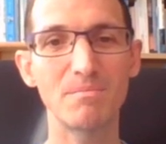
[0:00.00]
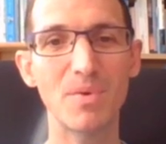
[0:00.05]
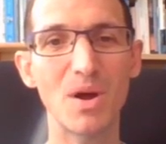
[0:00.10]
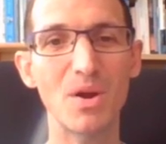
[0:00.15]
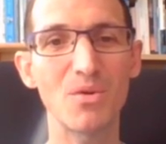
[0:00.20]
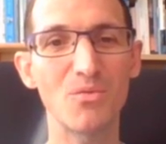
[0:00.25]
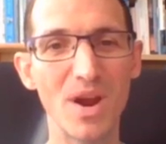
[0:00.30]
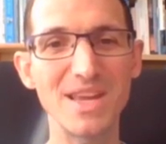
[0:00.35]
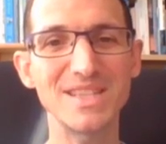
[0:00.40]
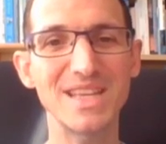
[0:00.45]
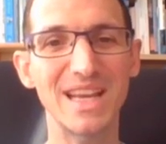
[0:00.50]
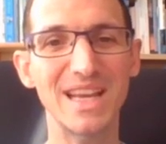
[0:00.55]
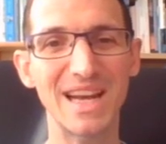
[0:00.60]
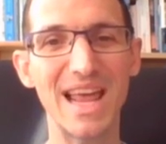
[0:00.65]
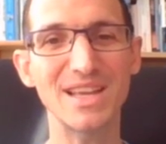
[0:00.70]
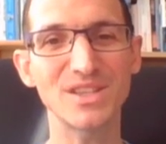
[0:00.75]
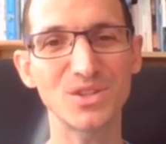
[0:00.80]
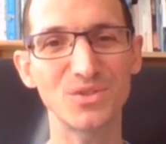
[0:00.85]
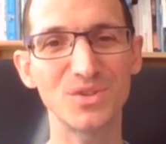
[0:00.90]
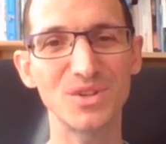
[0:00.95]
by raising
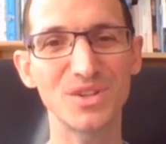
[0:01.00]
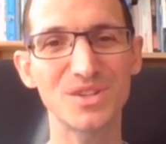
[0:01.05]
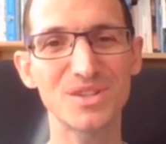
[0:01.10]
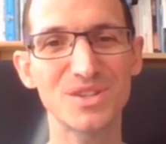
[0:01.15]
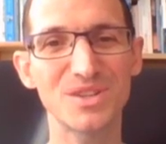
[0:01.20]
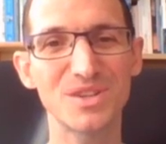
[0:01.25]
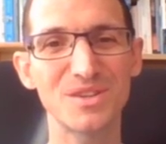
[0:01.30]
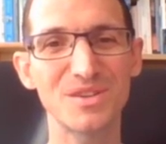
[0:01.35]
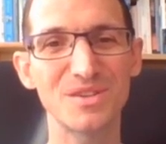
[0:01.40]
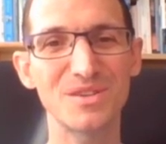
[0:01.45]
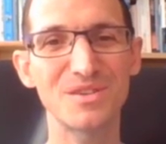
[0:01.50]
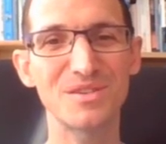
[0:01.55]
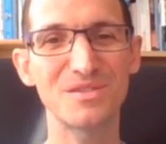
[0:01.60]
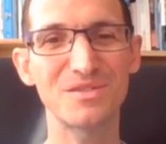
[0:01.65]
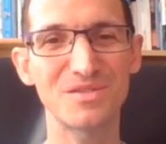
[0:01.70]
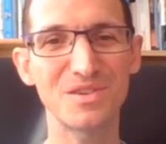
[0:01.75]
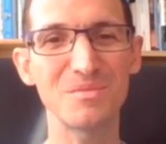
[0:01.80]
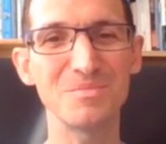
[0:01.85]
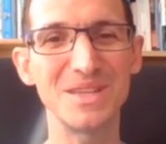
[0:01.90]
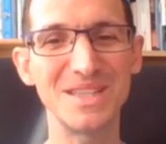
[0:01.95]
Lazarus
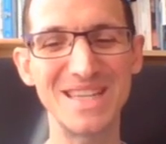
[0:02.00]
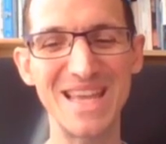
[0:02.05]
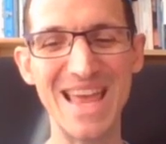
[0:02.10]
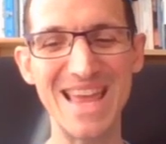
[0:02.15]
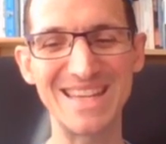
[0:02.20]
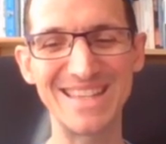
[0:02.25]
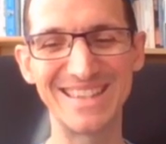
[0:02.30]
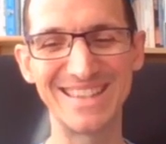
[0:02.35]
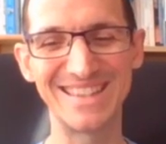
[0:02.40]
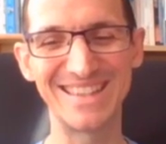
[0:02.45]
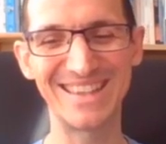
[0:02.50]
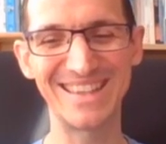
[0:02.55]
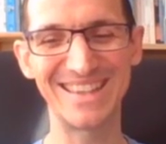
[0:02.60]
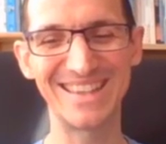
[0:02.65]
from the dead.